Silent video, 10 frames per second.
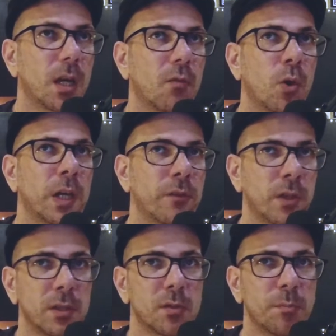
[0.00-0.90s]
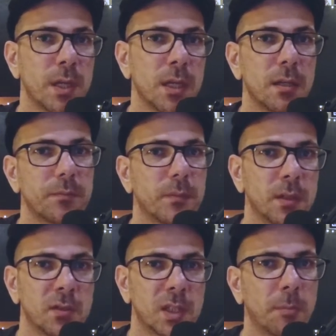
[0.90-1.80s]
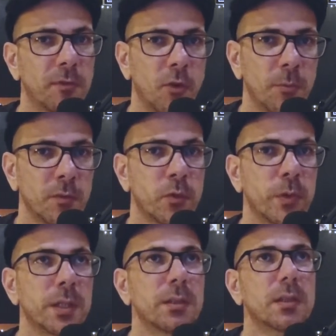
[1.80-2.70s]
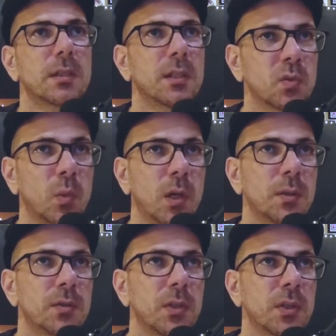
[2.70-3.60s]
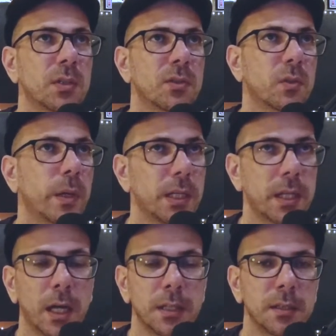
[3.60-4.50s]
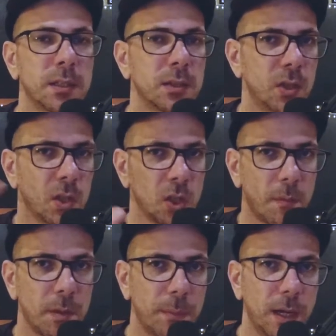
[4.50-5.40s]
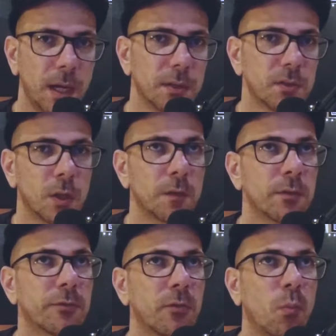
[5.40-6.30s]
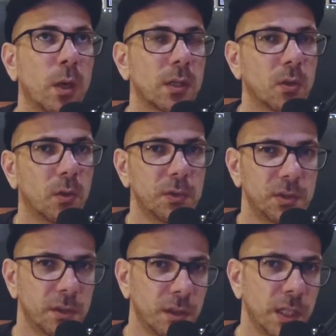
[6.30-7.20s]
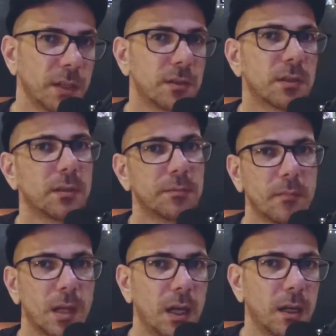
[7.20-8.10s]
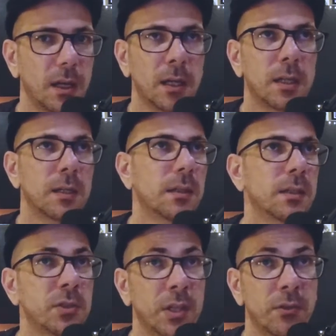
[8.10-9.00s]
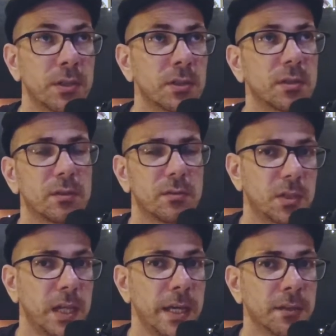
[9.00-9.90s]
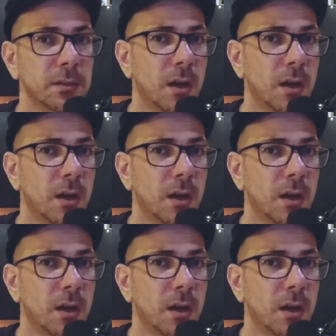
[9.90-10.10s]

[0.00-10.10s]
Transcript: kind of want everything to be in some form of grid as well. So you can just quickly get ideas, you can copy parts over from one chorus to the next, uh, and generally just stay in